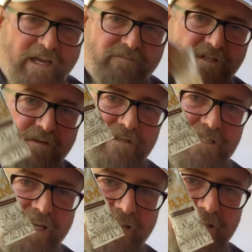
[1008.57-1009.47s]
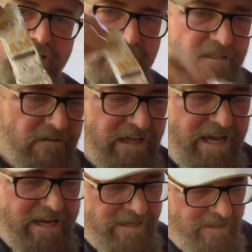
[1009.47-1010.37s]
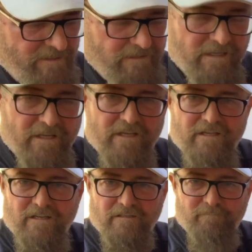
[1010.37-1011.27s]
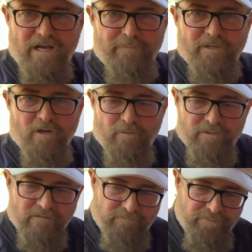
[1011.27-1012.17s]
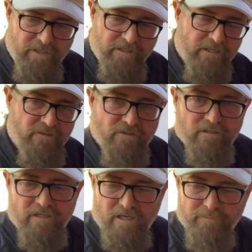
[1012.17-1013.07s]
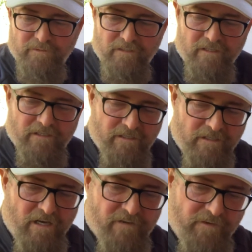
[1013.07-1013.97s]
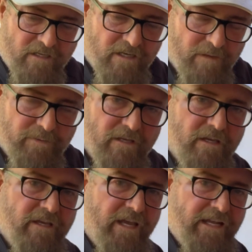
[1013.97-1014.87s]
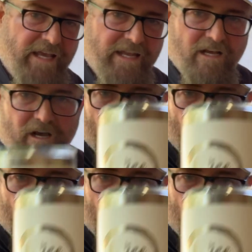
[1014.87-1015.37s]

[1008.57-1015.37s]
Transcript: have to do is take this little guy here, pop it open, put it into a coffee cup, and add hot